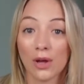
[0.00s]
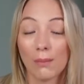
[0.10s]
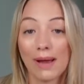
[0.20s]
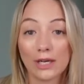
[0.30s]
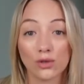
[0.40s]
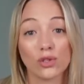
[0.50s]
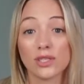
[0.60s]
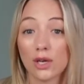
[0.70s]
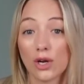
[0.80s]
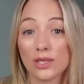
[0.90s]
Make sure the
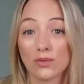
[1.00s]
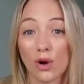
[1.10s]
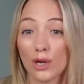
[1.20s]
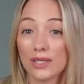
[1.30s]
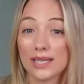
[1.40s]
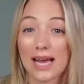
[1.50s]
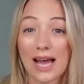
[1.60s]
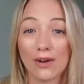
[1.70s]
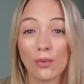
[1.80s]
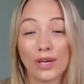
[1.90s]
size is right,
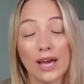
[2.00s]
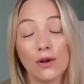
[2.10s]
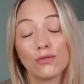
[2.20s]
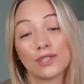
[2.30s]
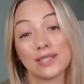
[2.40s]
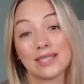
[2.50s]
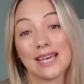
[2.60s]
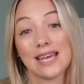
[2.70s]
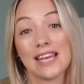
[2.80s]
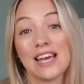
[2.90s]
because we can often
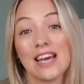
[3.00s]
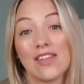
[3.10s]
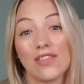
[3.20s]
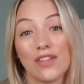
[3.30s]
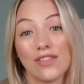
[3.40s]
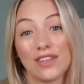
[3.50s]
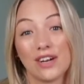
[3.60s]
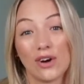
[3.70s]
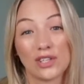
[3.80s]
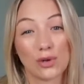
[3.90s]
see that the
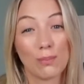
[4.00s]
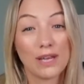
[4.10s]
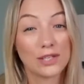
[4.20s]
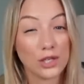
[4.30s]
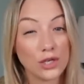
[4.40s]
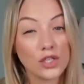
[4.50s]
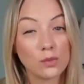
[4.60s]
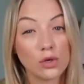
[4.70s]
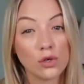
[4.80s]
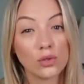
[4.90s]
lights are a bit too
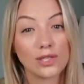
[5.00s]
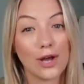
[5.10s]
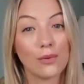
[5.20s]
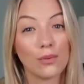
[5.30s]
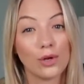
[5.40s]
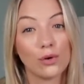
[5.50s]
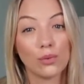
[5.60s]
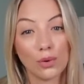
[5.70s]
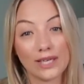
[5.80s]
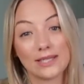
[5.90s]
small. So we
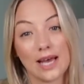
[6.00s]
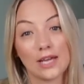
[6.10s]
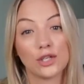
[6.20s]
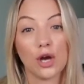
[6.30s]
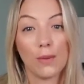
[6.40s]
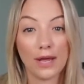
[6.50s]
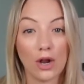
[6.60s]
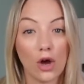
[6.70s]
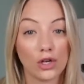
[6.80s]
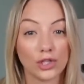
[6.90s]
always say to go a bit
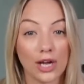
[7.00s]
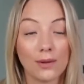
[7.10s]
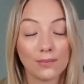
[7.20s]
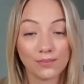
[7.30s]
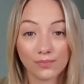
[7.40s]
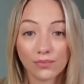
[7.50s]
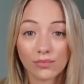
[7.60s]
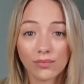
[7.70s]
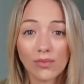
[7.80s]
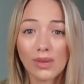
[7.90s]
larger.
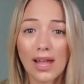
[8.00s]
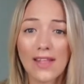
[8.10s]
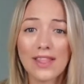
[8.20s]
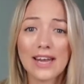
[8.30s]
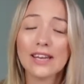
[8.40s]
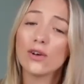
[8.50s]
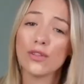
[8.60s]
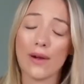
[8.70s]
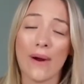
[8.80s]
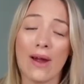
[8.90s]
And then in
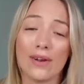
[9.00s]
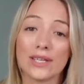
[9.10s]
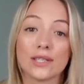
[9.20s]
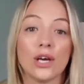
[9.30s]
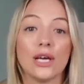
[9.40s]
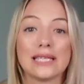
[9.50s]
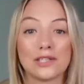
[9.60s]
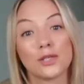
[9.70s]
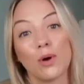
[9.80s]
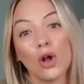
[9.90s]
other areas,
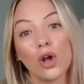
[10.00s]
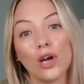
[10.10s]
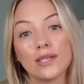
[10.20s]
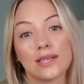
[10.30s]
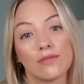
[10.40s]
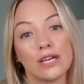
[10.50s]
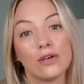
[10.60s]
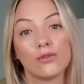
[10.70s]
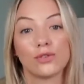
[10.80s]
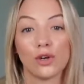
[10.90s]
so spotlights, they're really
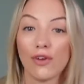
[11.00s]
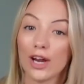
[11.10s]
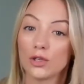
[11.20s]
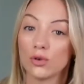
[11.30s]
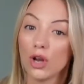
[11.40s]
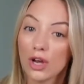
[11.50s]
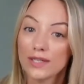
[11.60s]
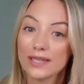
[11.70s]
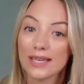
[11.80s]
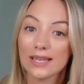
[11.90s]
good for directional
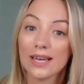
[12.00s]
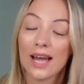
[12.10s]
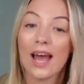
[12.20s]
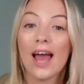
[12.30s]
lighting.